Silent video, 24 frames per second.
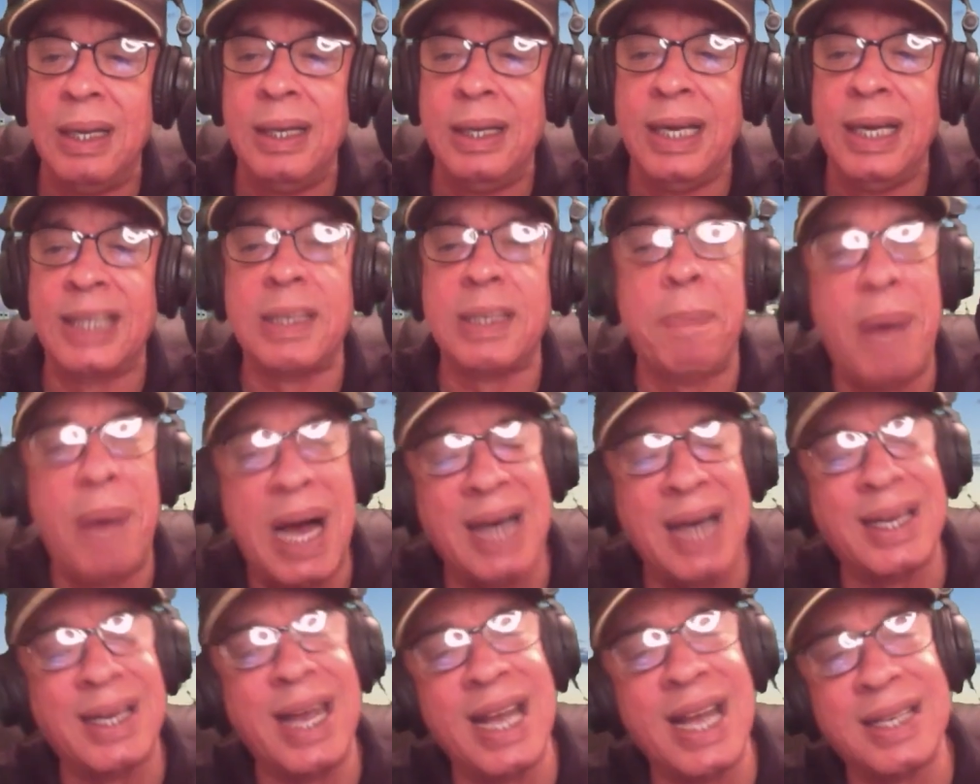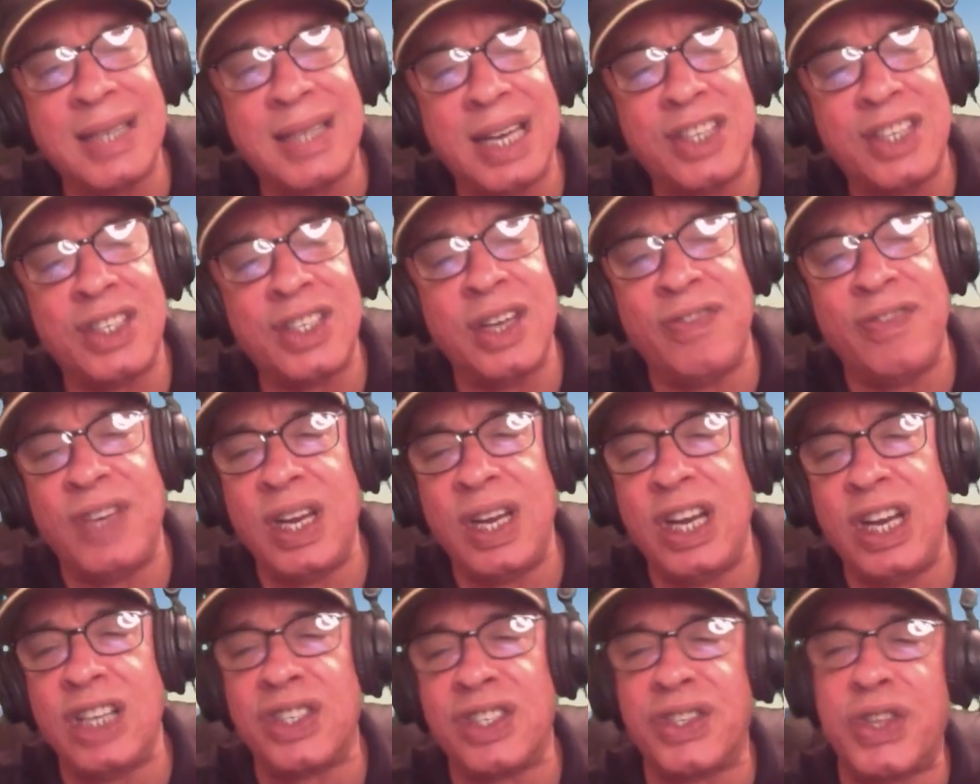It's a podcast that
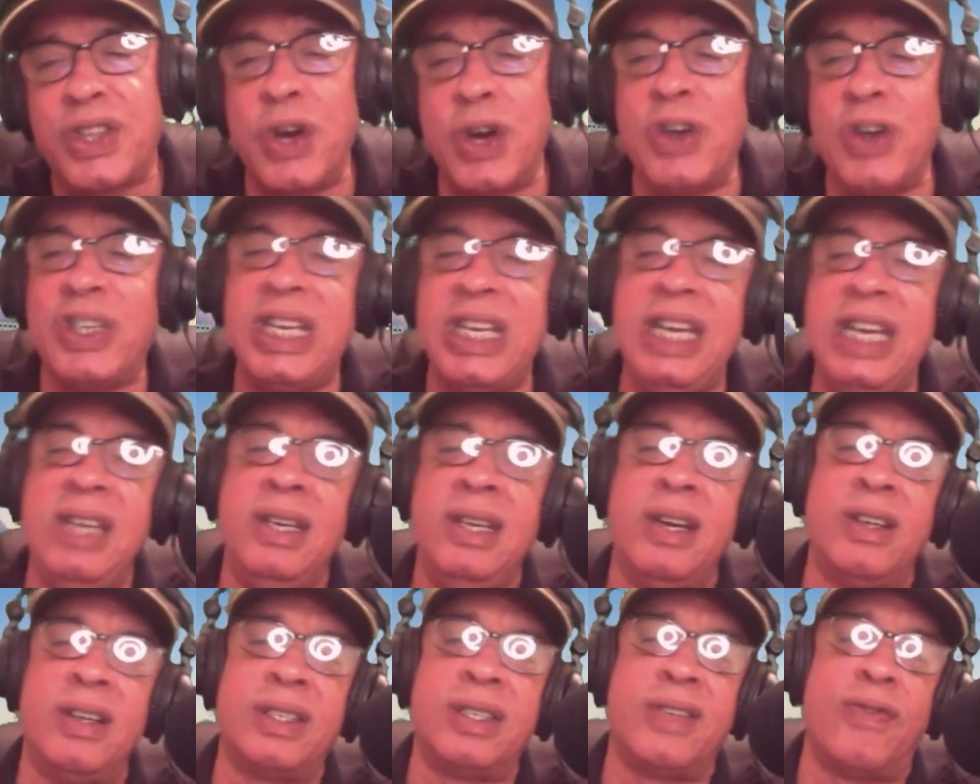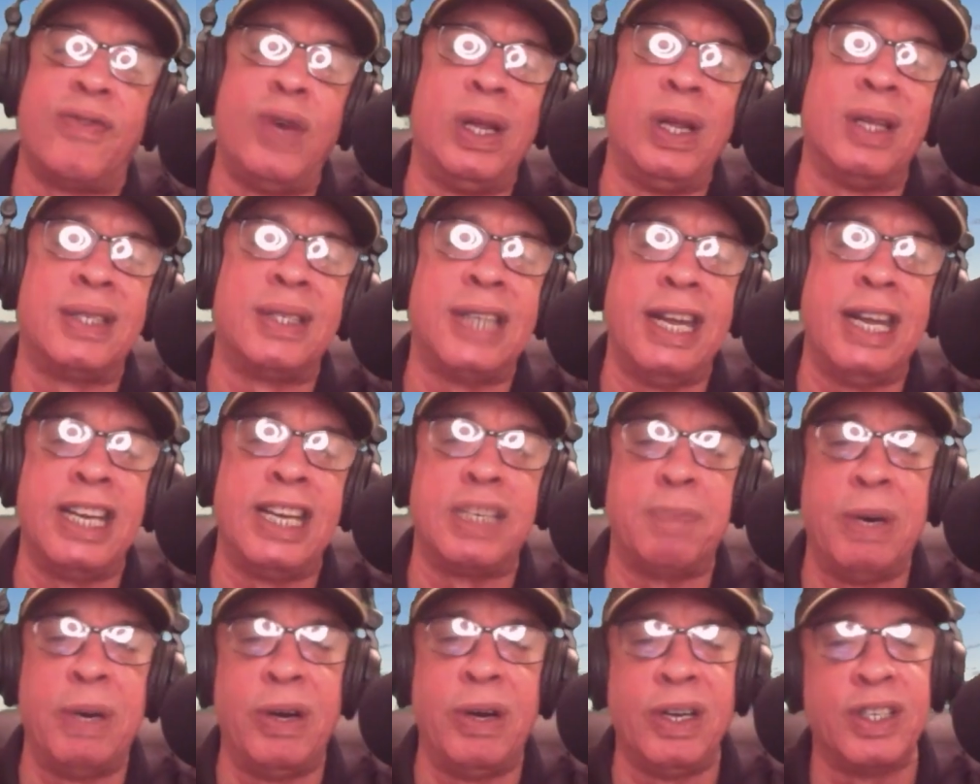shifted his 13 years of real estate
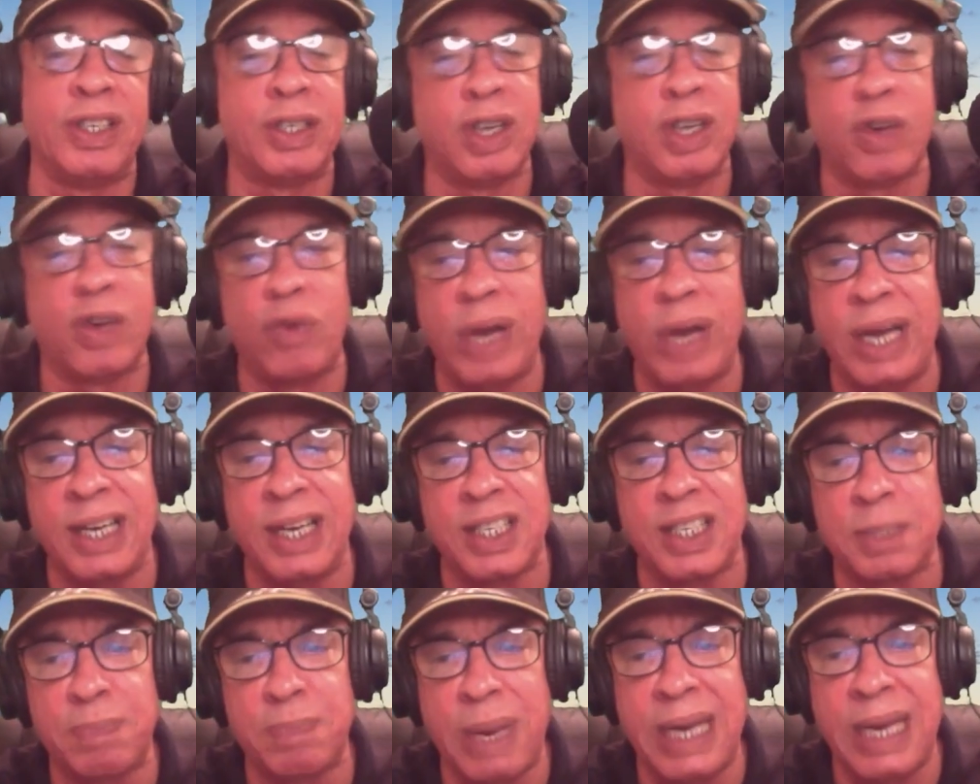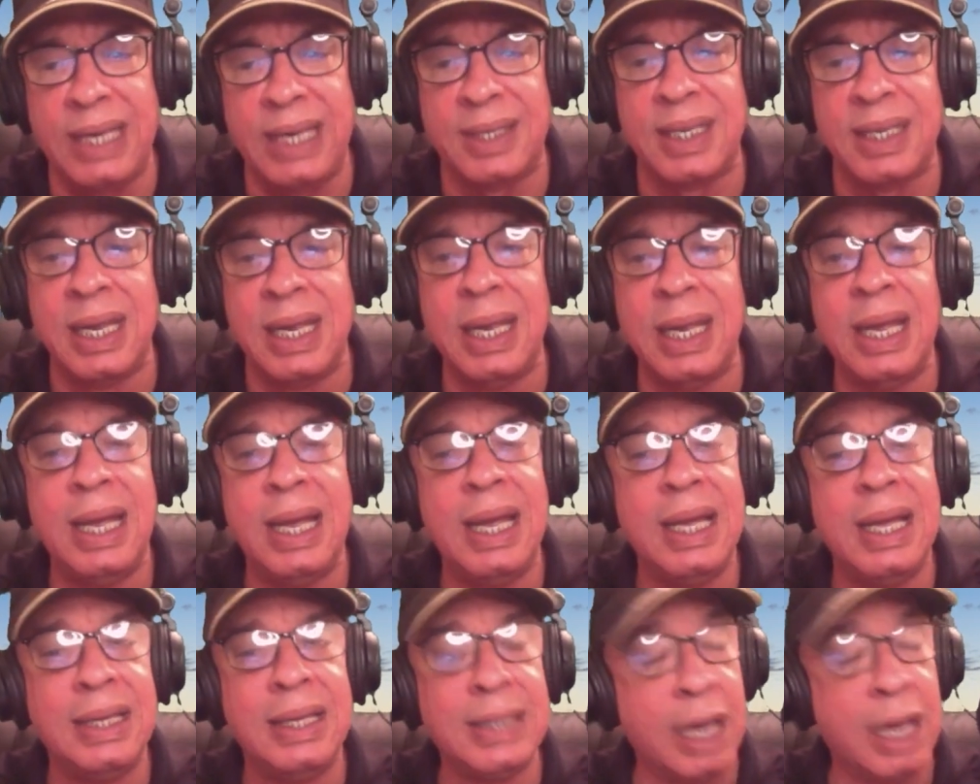experience to create a space
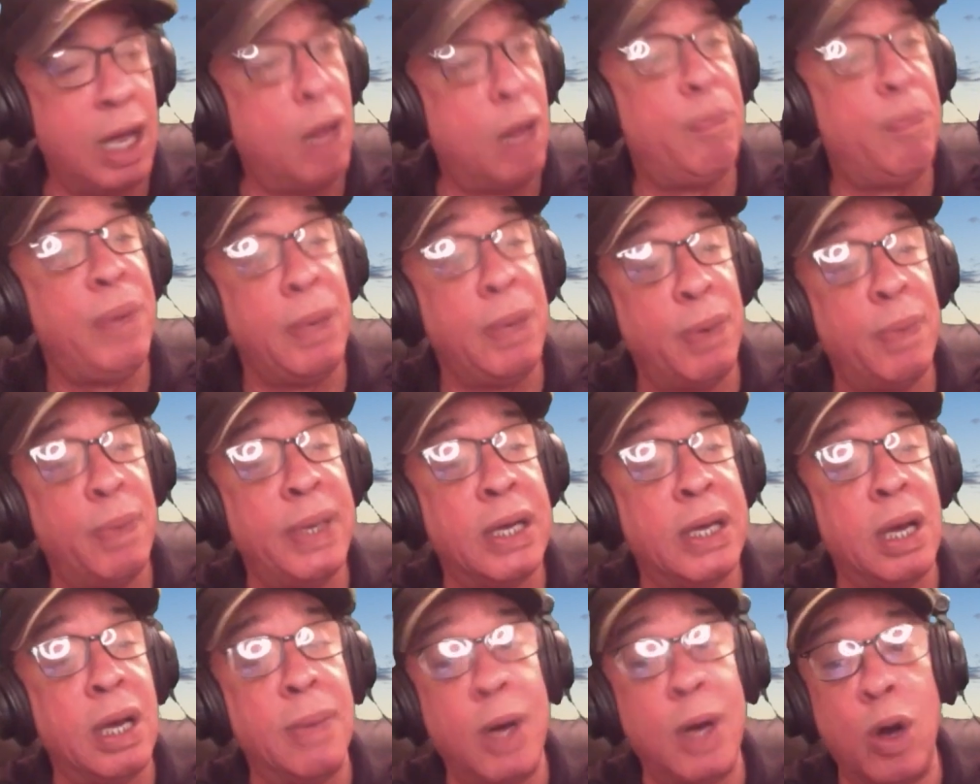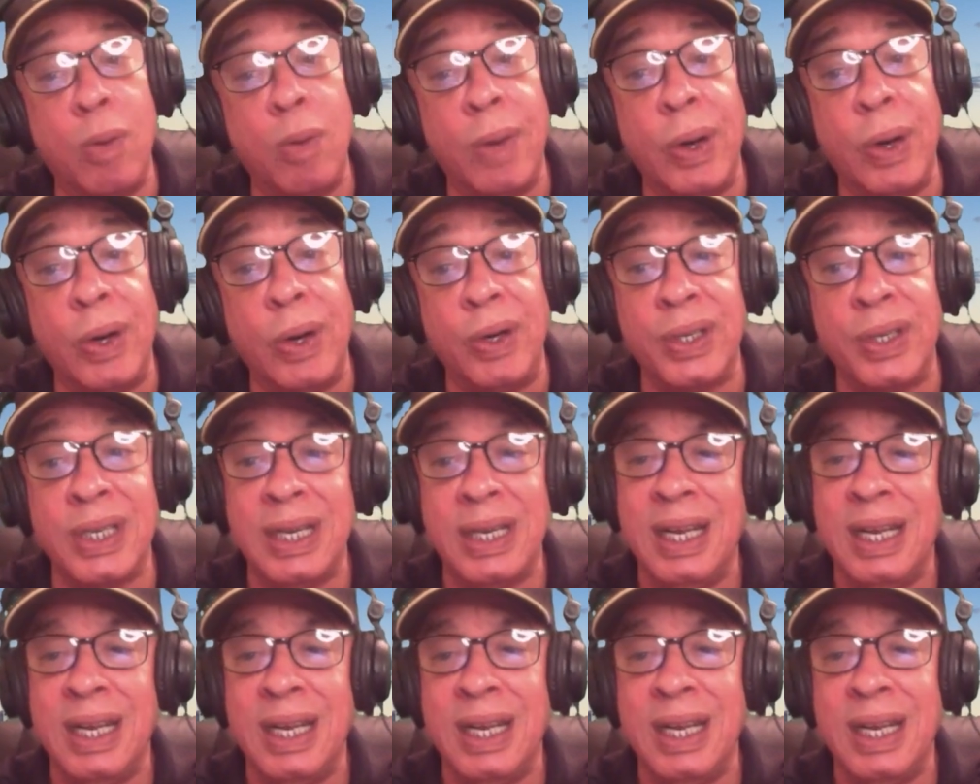to help people become homeowners.